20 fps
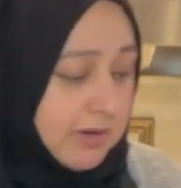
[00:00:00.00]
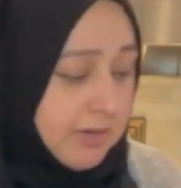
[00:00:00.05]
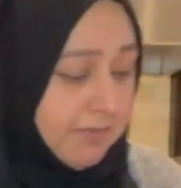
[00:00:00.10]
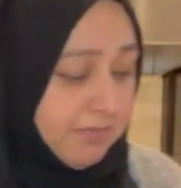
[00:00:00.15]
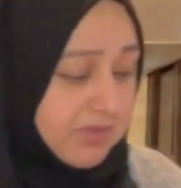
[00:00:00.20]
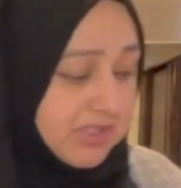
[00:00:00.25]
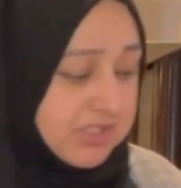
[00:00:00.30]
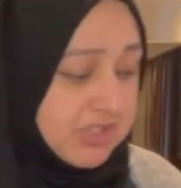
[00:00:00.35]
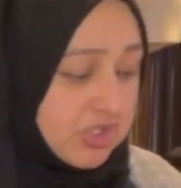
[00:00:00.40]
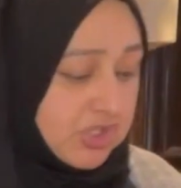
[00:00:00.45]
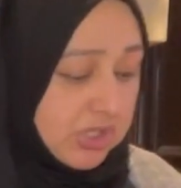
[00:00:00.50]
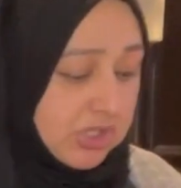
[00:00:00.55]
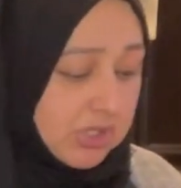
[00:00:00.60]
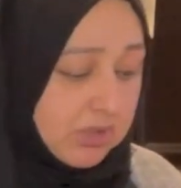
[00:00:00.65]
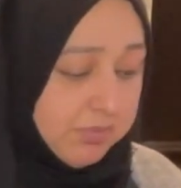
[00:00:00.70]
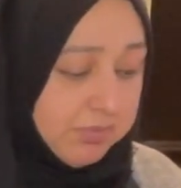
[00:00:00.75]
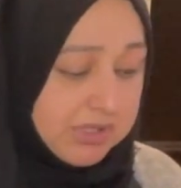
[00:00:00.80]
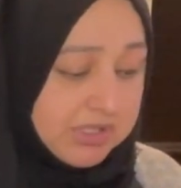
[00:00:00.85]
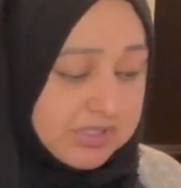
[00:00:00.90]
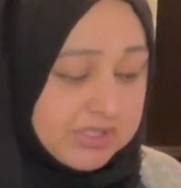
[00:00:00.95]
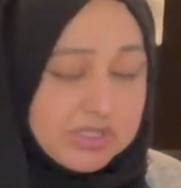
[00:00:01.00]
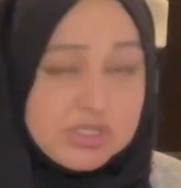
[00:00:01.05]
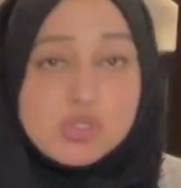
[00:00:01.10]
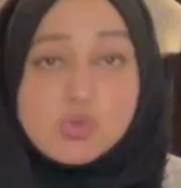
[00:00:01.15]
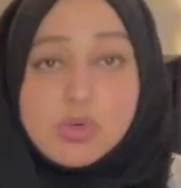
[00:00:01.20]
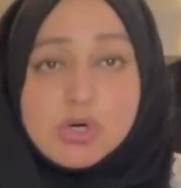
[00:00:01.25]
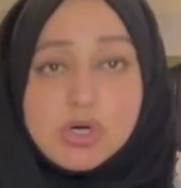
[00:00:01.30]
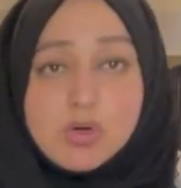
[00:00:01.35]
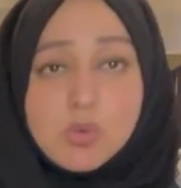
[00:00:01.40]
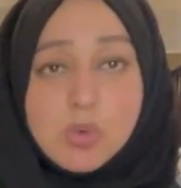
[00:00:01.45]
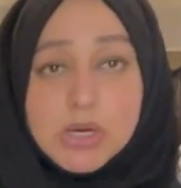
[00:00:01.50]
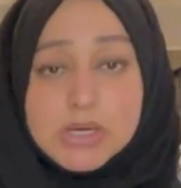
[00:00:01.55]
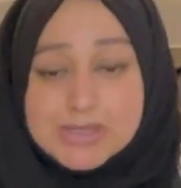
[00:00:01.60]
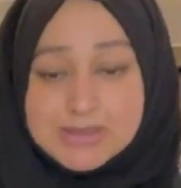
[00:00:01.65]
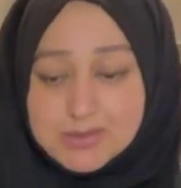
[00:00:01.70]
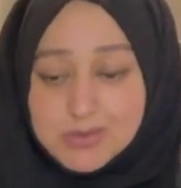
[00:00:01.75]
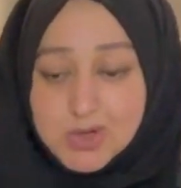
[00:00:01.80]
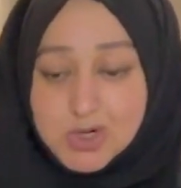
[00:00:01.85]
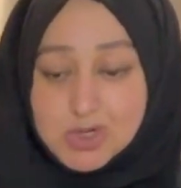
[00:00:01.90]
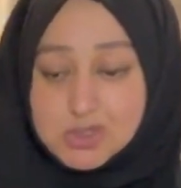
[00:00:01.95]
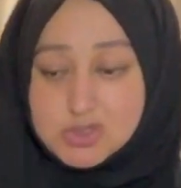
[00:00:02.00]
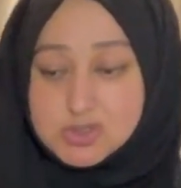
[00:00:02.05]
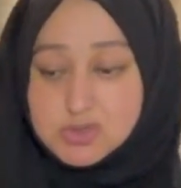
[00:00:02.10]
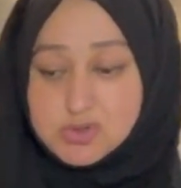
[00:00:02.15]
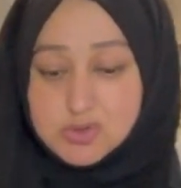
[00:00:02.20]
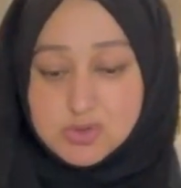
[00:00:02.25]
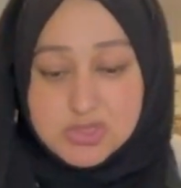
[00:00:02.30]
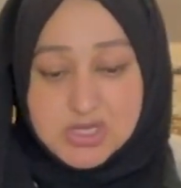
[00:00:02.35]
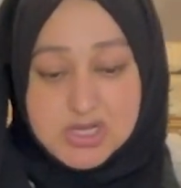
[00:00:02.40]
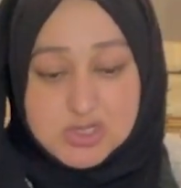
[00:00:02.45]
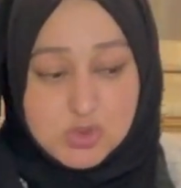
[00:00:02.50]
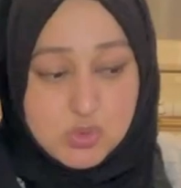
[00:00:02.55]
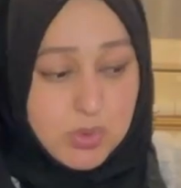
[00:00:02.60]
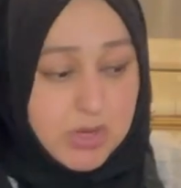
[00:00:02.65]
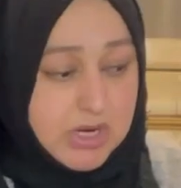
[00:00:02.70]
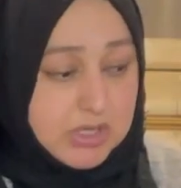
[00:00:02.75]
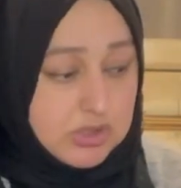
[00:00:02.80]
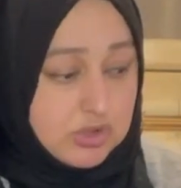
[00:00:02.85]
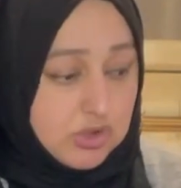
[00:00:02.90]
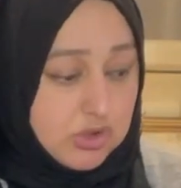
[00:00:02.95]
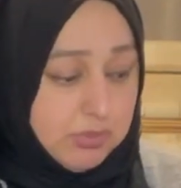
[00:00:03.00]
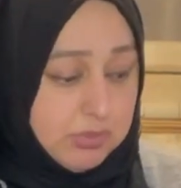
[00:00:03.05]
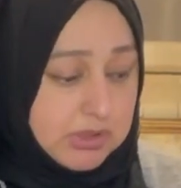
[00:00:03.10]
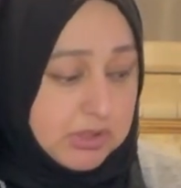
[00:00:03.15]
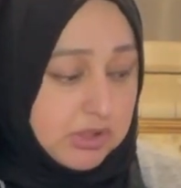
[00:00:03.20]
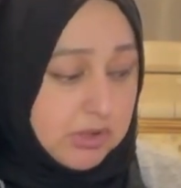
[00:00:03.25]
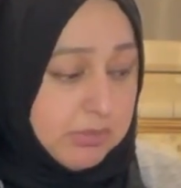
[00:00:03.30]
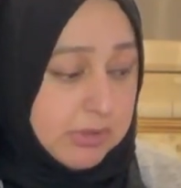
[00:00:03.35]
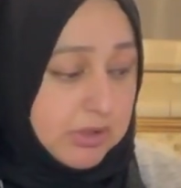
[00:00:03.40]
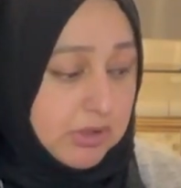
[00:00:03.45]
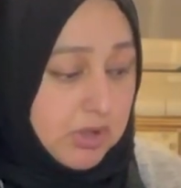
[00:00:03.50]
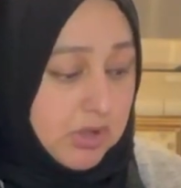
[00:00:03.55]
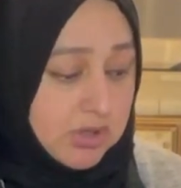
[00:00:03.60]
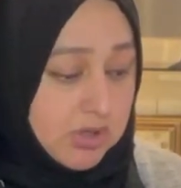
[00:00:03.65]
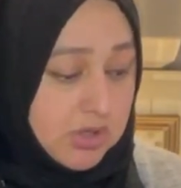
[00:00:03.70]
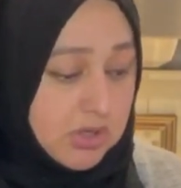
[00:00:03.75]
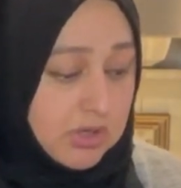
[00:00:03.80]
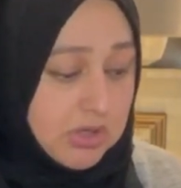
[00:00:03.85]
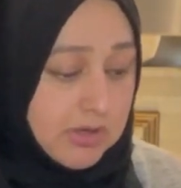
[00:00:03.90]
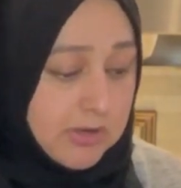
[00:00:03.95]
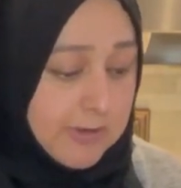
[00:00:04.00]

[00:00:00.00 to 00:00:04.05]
These chicken pieces were quite large, so that's why it took me a little bit longer.